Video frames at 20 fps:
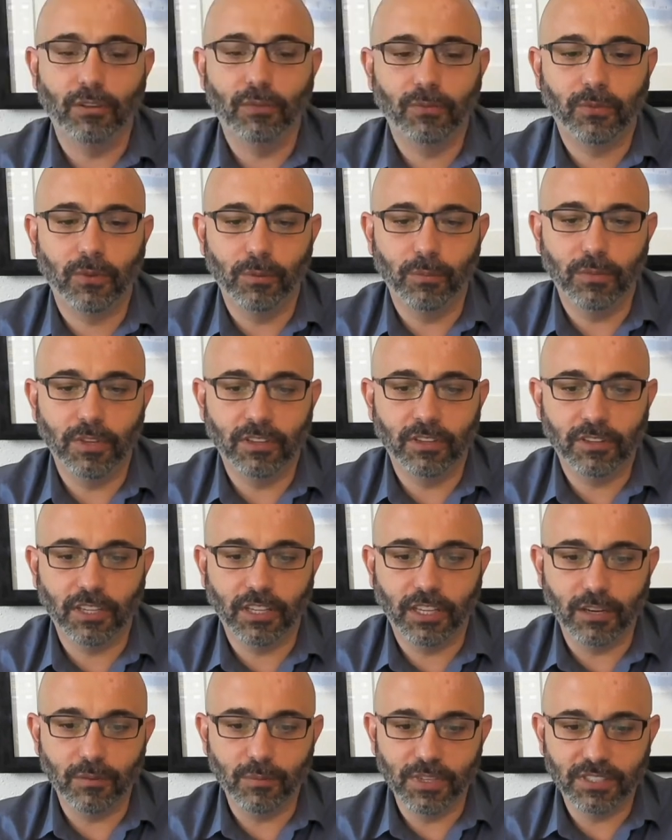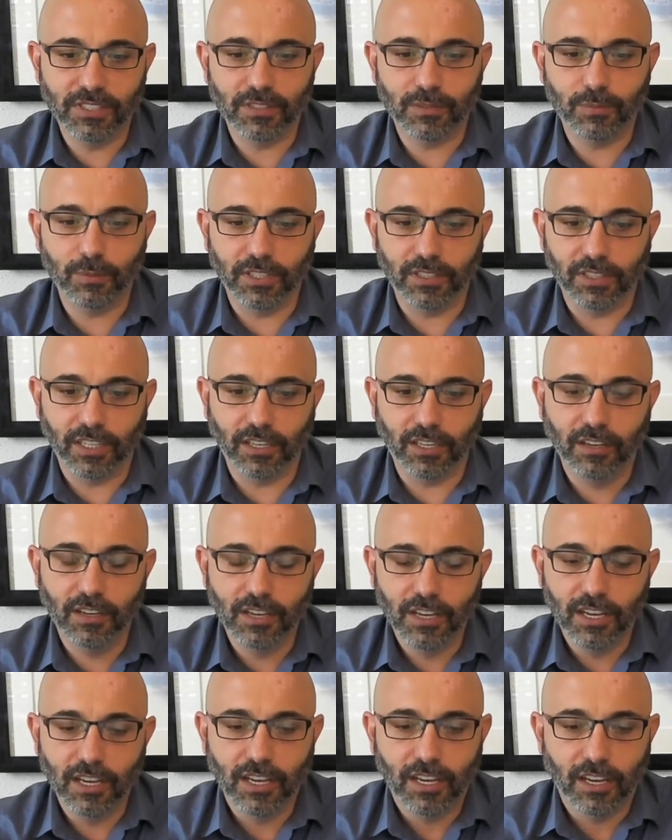from the, the line of business being there.
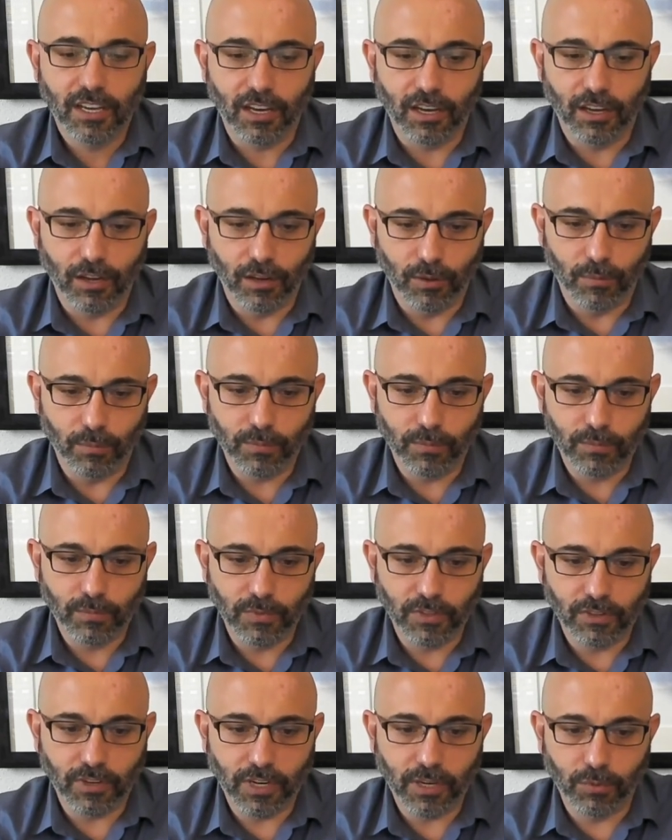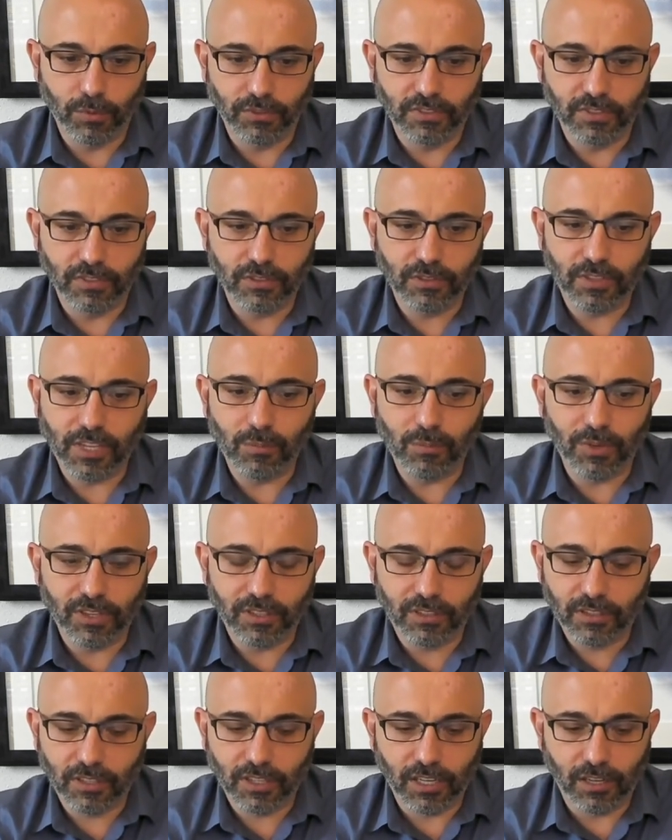Um, you're able to do that.
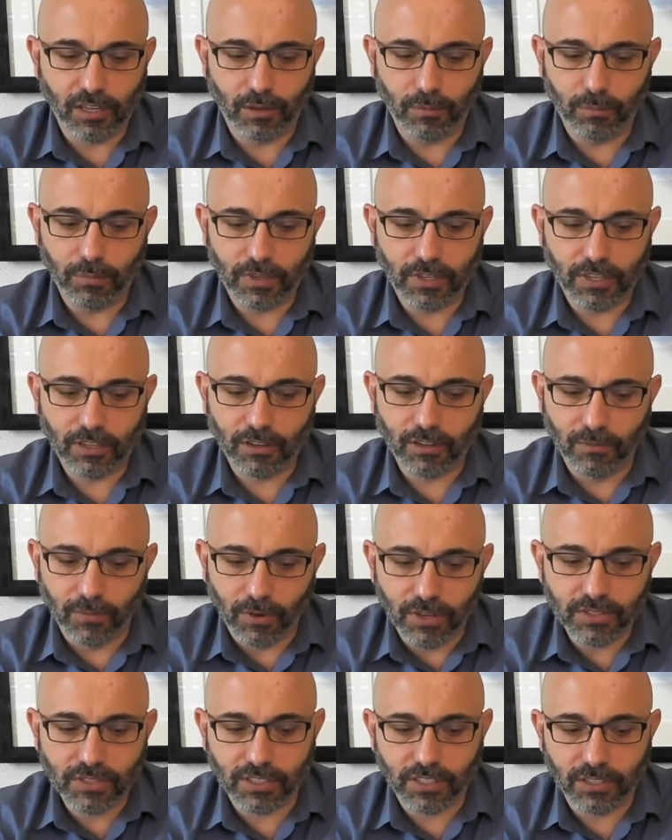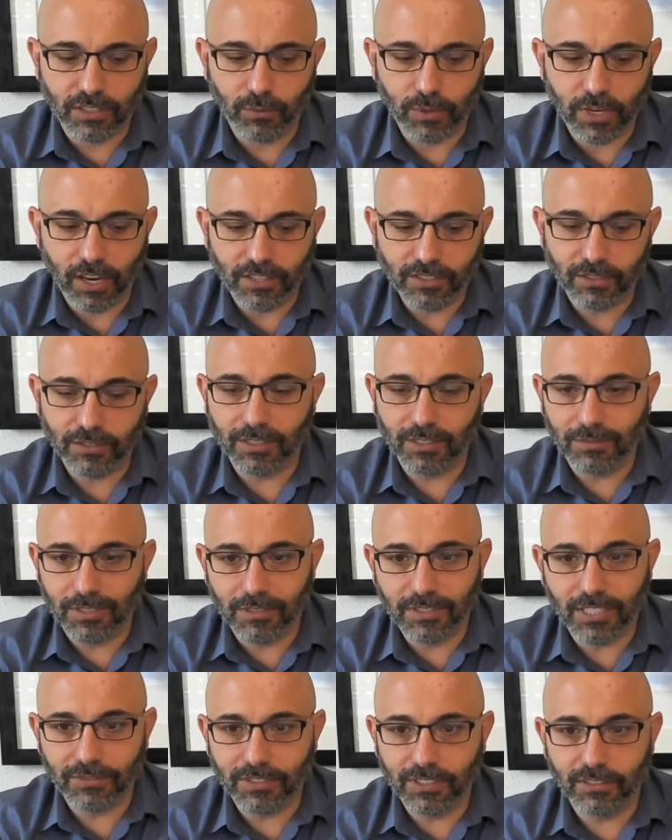But um, conversely, we also
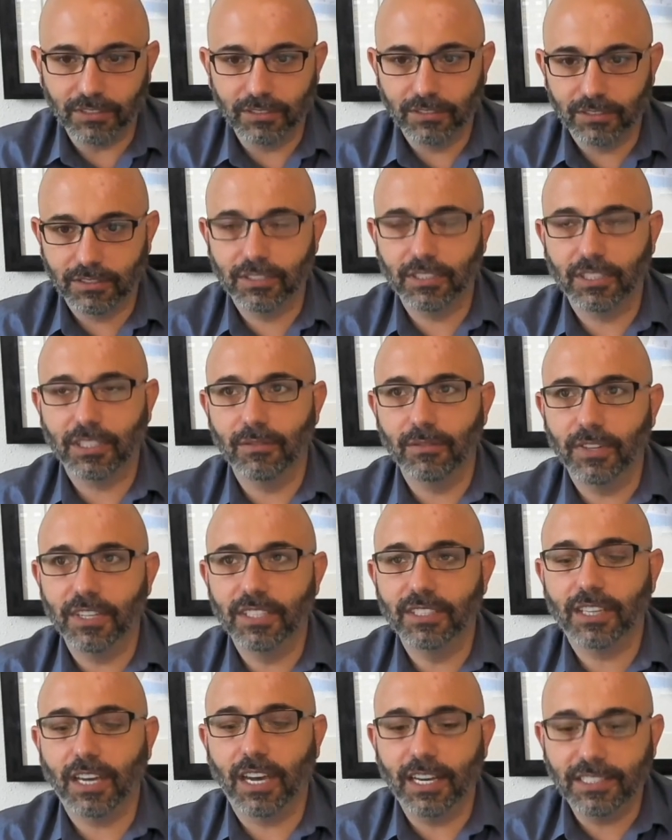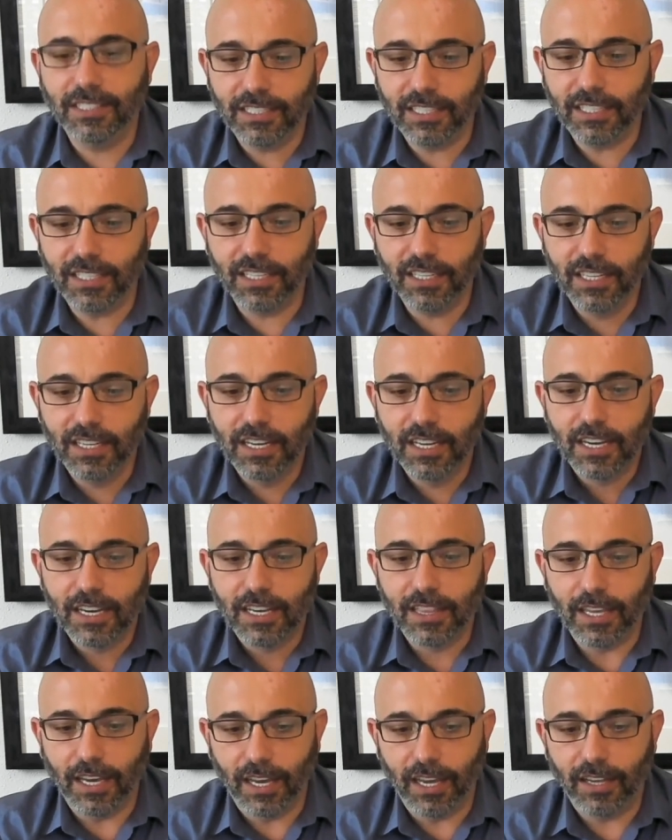sometimes have to, to convince IT
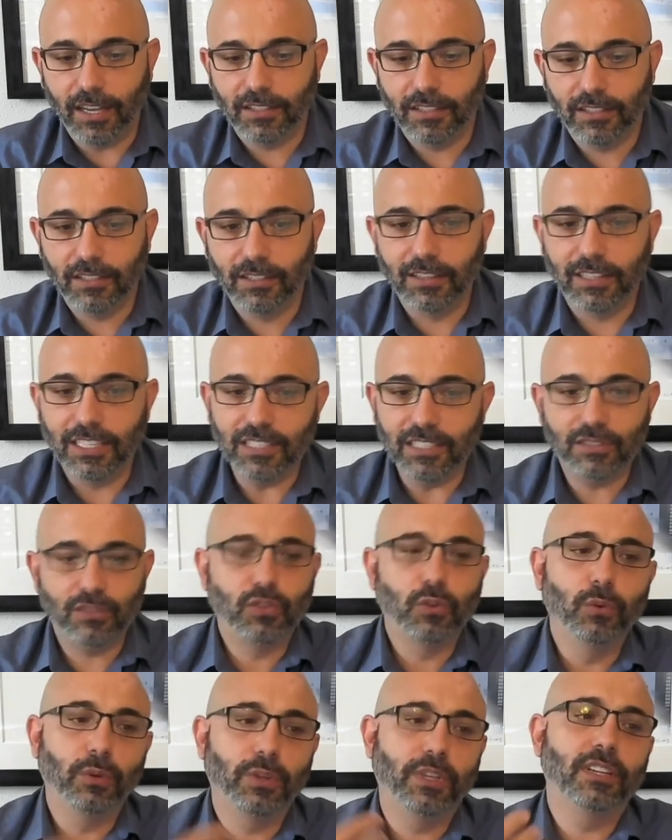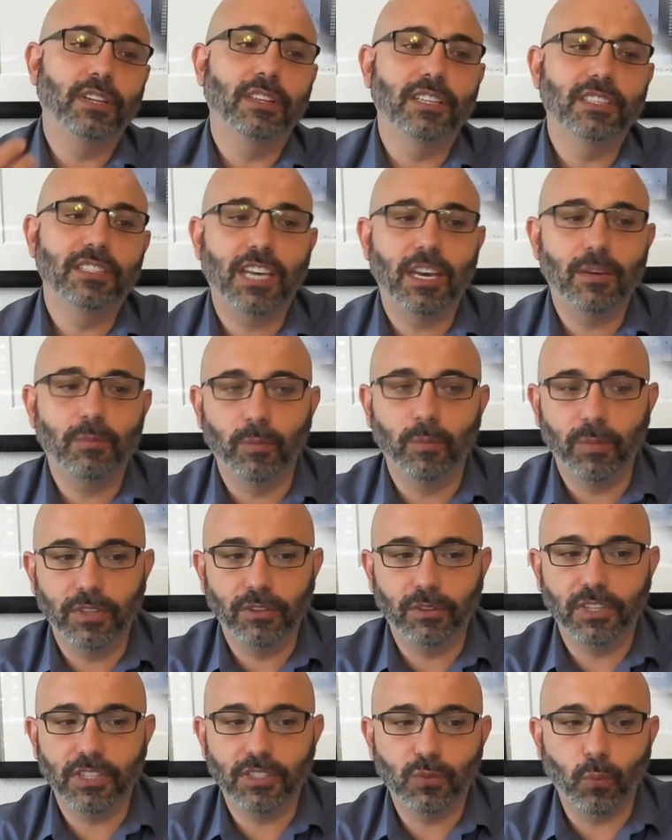that these tooling and these
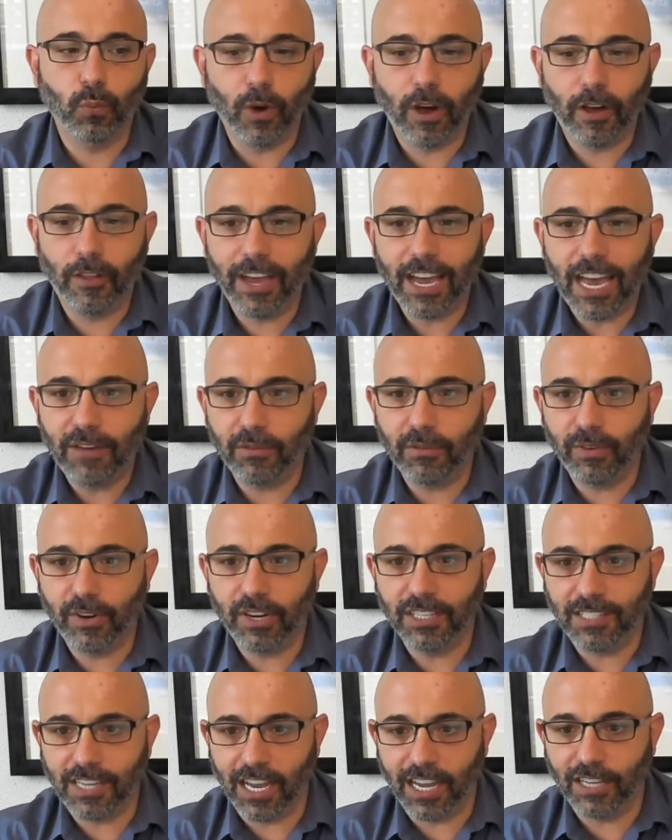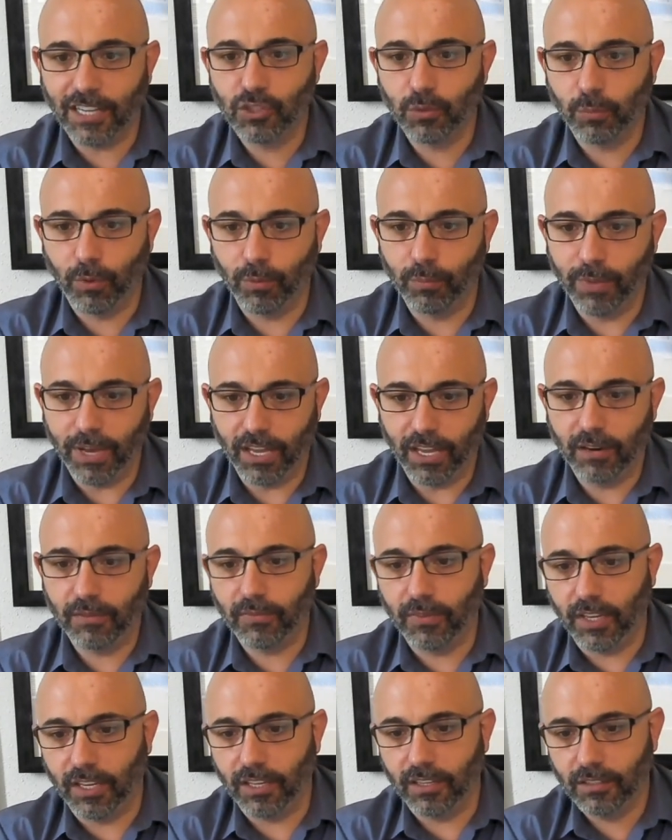capabilities, while they have a very tangible
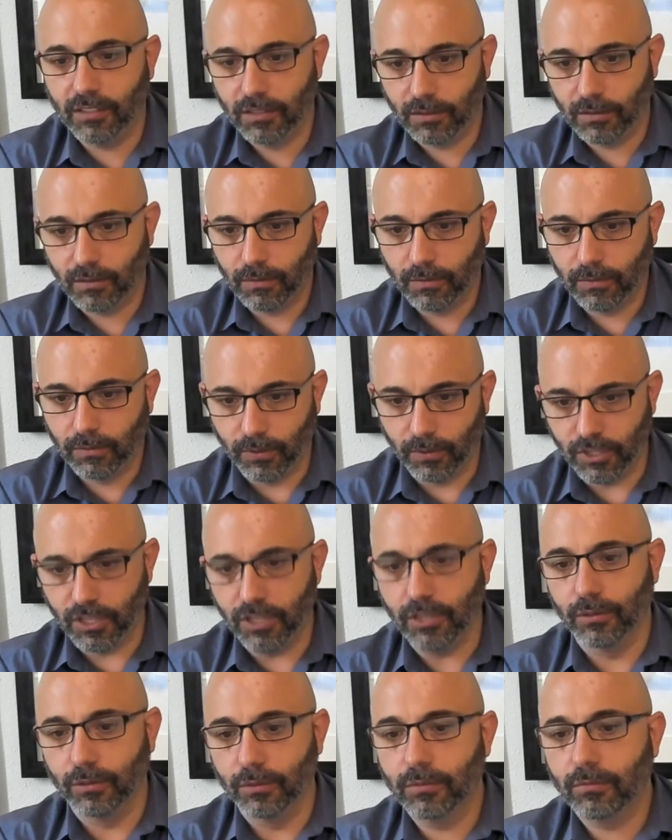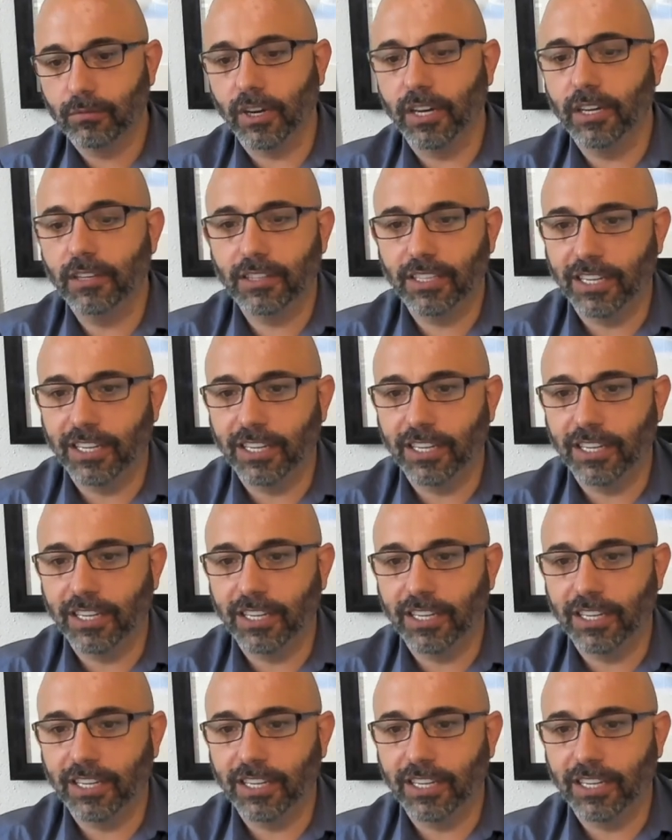benefit for you, right?